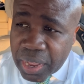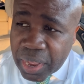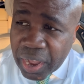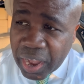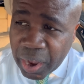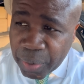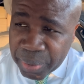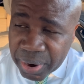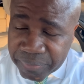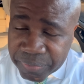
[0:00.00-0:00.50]

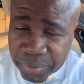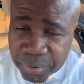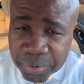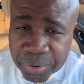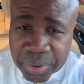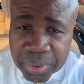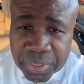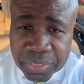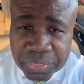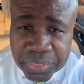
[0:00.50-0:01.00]
However,
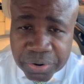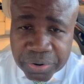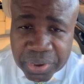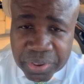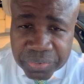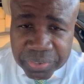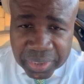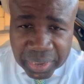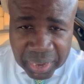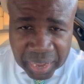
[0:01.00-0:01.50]
there
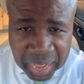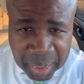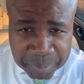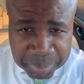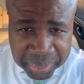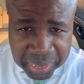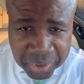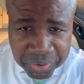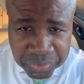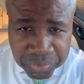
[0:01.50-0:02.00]
is a
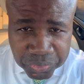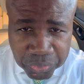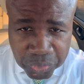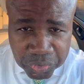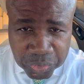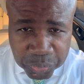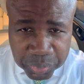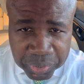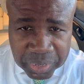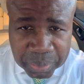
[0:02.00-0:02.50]
complication
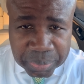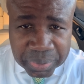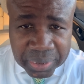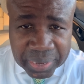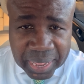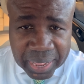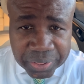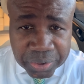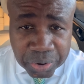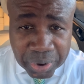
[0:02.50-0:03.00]
associated with them in
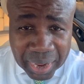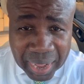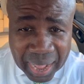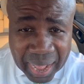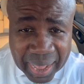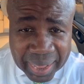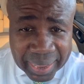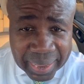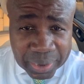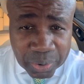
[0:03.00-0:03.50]
that they're
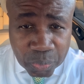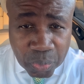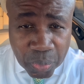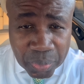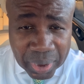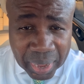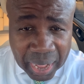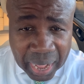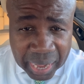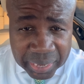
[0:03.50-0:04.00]
high in, quote,
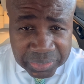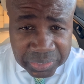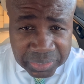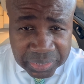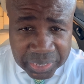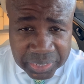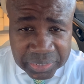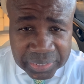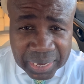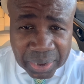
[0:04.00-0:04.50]
oxalates.